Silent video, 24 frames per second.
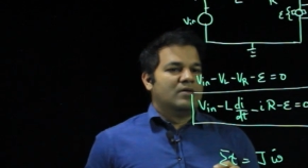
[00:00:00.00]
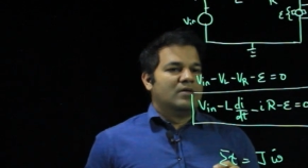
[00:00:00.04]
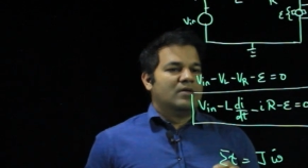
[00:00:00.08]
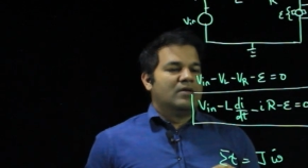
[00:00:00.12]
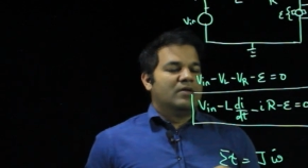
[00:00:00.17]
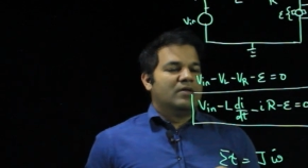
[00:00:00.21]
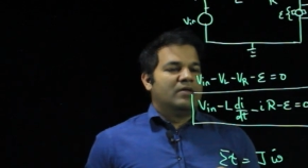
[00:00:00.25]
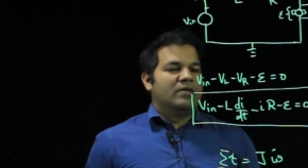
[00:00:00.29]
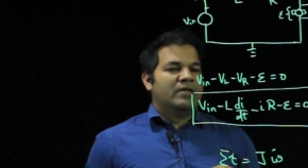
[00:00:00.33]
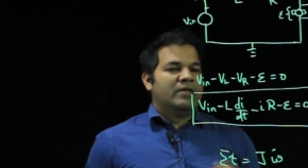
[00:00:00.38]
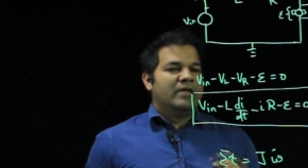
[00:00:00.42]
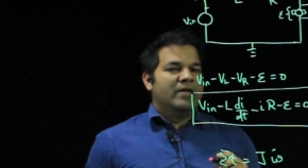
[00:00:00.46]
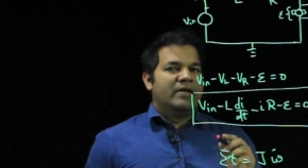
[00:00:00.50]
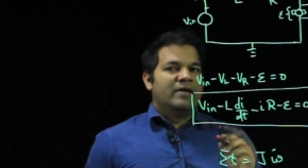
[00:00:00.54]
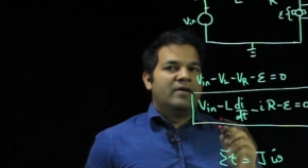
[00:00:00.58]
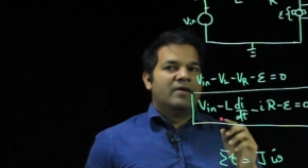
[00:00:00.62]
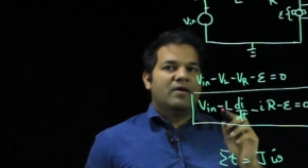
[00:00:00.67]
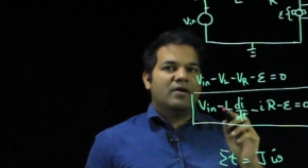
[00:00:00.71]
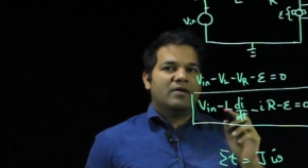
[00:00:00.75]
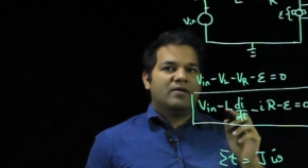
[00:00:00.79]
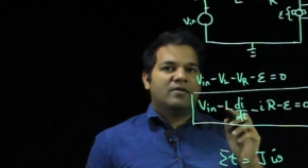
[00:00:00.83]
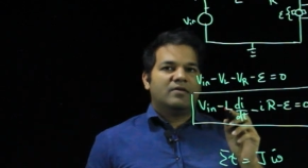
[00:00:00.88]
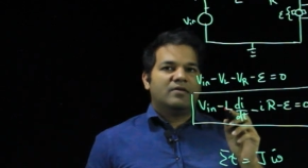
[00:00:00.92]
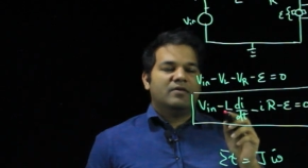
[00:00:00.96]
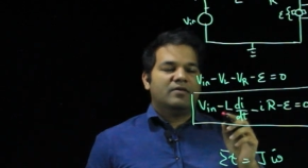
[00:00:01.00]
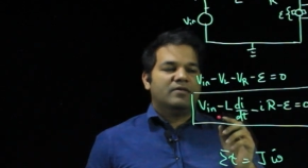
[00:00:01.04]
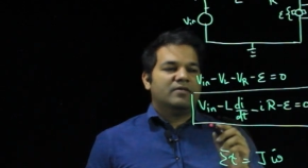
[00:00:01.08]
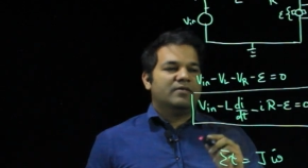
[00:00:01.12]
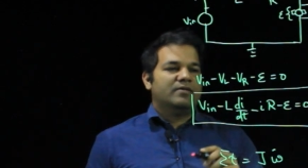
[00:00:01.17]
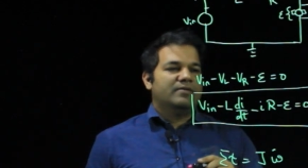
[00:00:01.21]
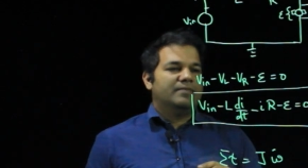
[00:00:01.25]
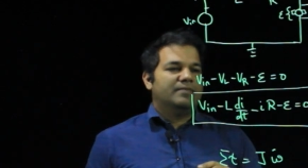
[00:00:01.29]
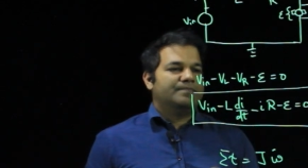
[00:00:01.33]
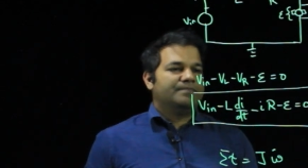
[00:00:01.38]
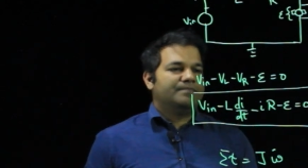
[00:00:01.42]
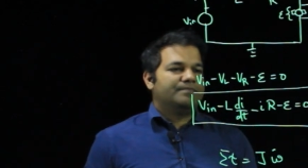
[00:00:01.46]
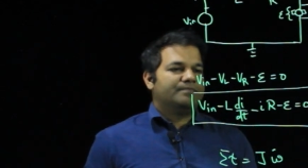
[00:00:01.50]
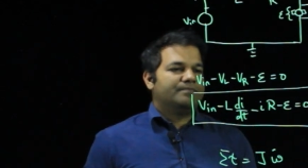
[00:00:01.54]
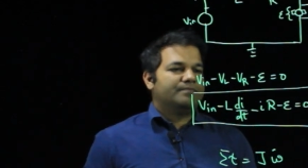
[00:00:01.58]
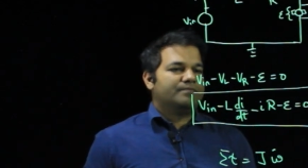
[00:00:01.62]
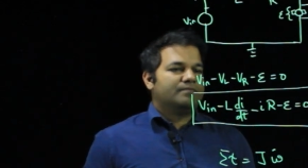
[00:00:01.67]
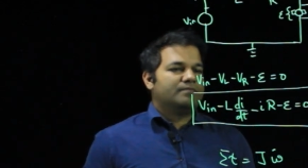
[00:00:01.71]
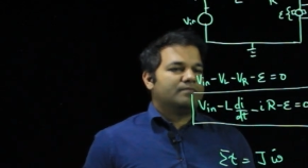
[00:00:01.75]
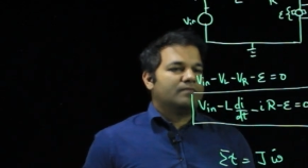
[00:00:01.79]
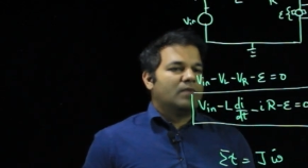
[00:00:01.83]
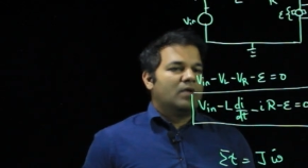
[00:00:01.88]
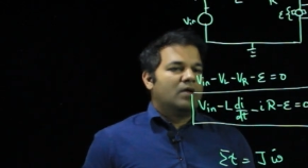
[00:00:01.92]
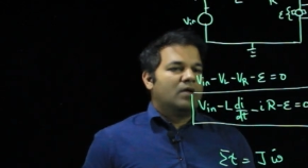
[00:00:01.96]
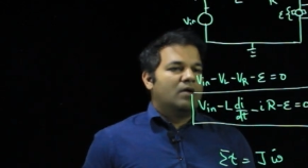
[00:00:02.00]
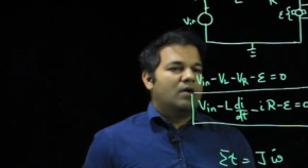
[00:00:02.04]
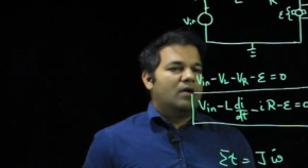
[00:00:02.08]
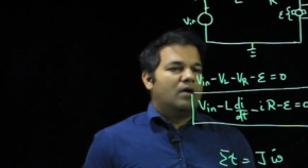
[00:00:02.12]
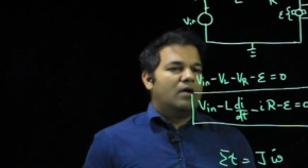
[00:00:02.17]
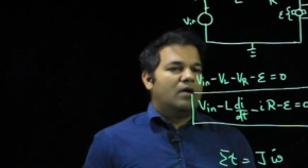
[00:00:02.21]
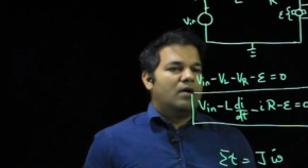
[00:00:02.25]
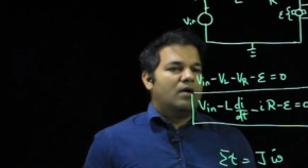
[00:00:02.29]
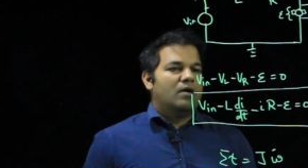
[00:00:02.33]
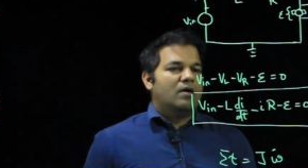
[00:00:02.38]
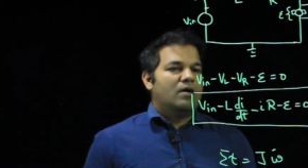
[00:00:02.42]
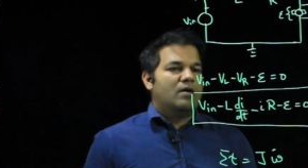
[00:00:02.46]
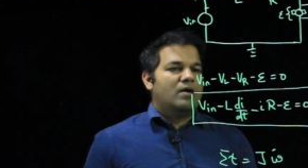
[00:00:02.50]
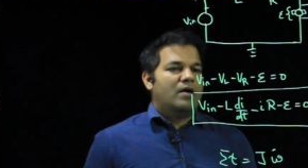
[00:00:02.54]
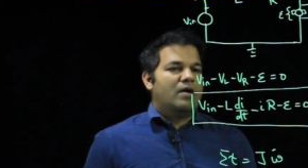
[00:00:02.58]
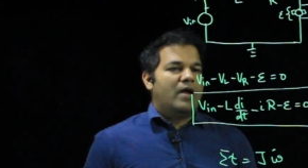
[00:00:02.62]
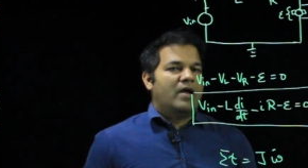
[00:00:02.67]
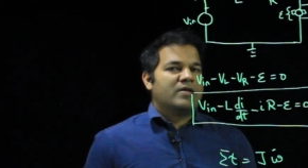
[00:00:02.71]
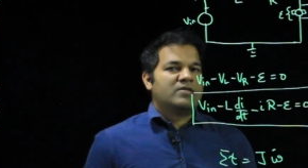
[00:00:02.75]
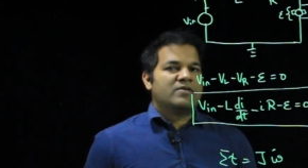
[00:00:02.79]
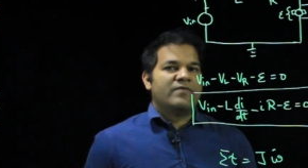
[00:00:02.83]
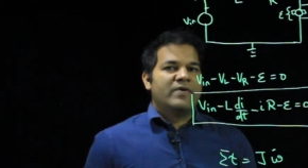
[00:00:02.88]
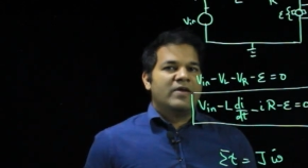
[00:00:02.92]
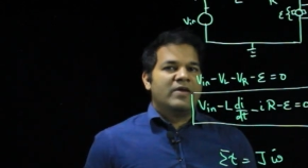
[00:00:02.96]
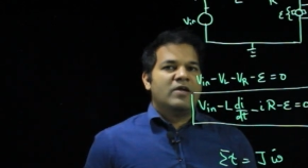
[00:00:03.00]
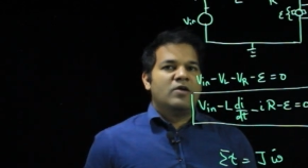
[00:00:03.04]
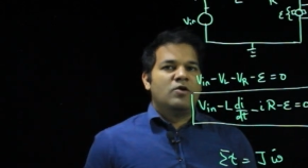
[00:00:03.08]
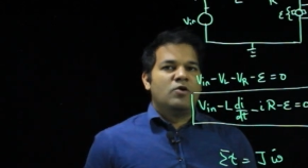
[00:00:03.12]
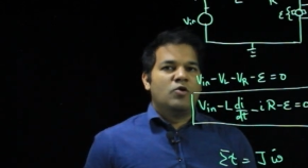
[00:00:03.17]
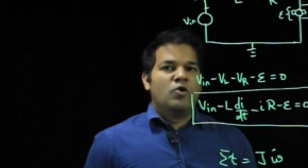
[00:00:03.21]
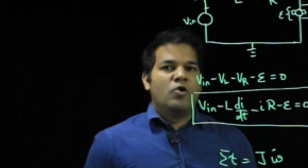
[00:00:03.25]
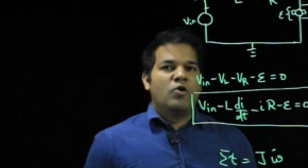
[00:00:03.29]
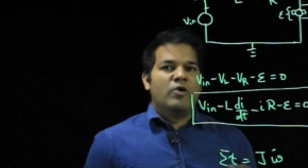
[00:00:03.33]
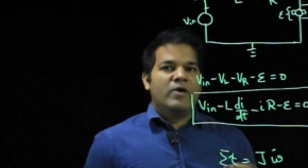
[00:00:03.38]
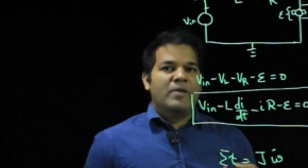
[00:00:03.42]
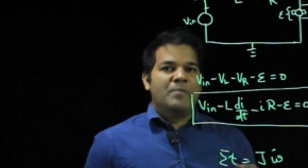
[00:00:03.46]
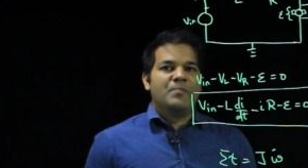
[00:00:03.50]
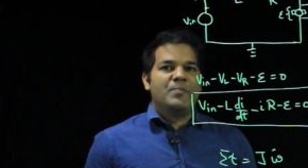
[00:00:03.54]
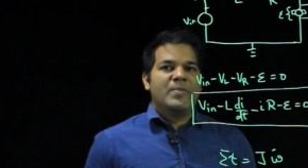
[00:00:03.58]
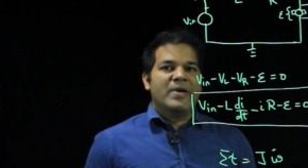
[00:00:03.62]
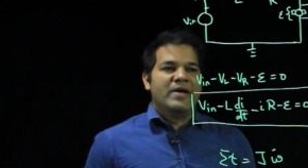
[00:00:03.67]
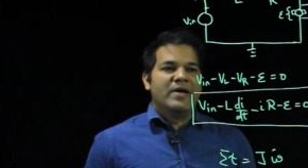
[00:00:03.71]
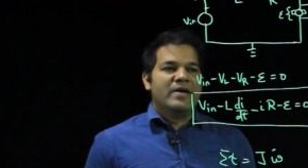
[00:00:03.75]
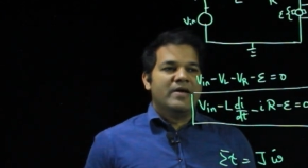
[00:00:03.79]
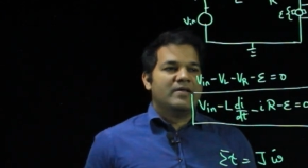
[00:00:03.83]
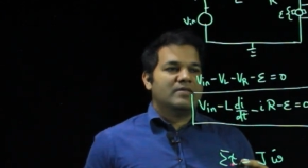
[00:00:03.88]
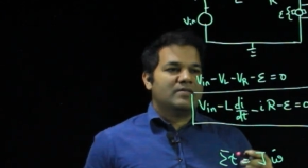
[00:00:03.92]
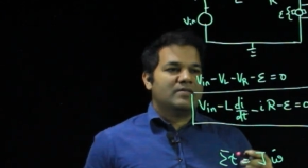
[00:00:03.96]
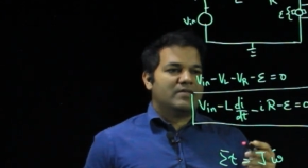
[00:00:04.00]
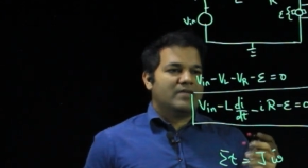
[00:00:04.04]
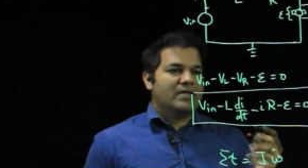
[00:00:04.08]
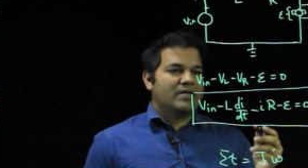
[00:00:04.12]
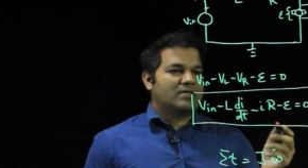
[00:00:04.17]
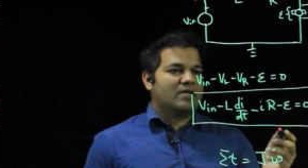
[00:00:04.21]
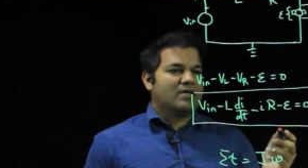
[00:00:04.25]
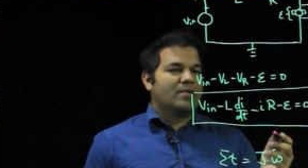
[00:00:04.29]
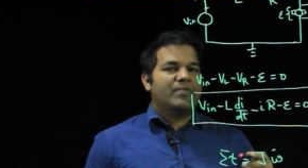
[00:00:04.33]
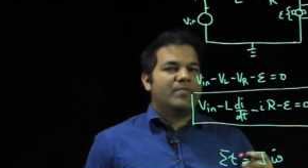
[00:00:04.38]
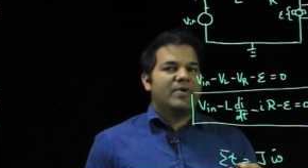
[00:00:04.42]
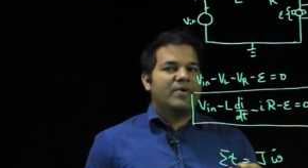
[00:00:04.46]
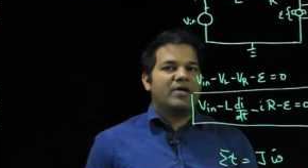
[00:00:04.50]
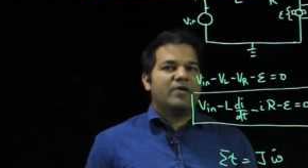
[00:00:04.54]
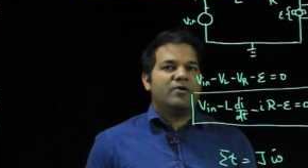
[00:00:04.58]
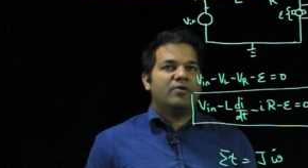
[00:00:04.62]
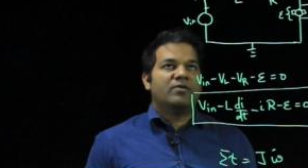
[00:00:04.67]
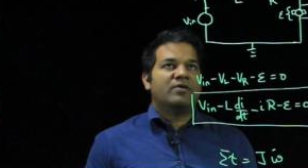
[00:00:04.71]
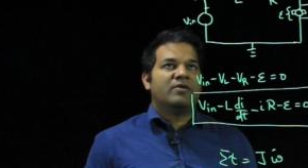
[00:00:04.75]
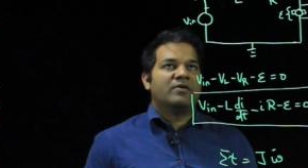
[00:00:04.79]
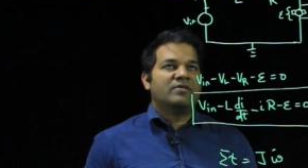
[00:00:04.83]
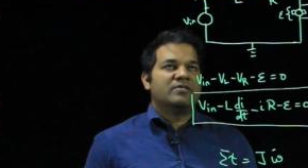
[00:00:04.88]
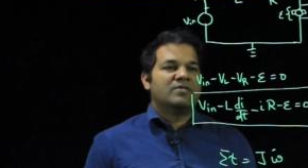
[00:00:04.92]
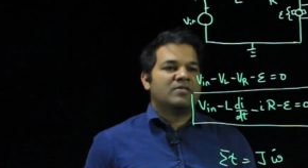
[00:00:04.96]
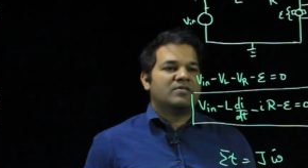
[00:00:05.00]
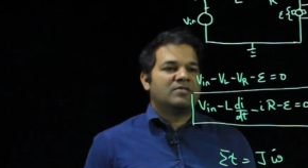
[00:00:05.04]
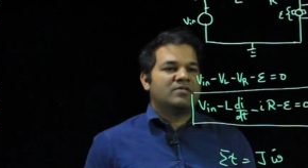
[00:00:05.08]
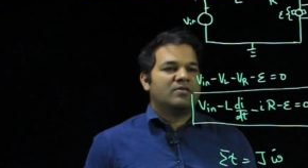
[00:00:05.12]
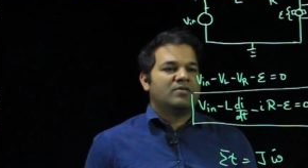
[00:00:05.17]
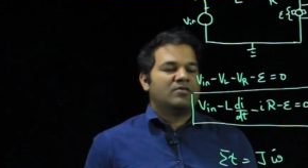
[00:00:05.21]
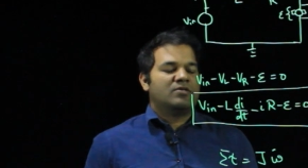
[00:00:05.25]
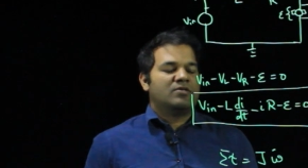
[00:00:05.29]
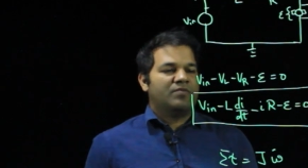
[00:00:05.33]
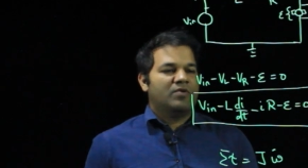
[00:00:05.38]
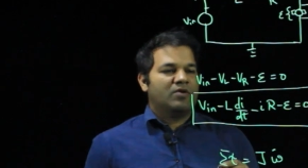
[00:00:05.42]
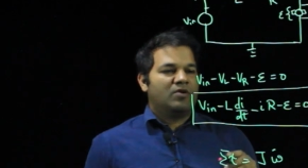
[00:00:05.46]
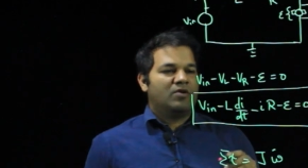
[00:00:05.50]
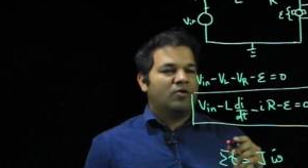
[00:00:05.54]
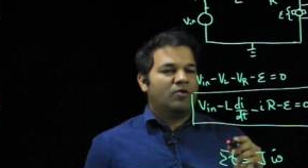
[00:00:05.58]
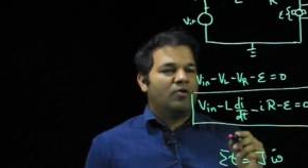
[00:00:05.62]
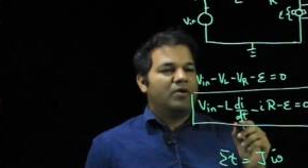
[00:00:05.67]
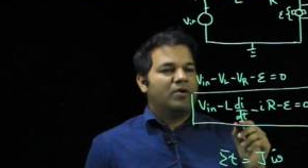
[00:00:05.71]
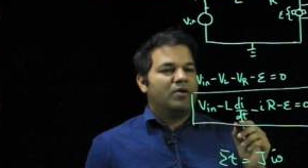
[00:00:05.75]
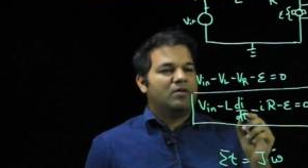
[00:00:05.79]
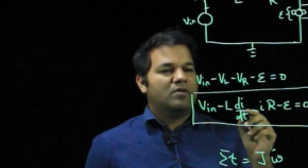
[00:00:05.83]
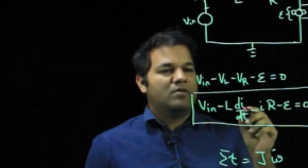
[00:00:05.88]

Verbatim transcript: the inductor uh, has a very low impedance as compared to the resistance of the coil.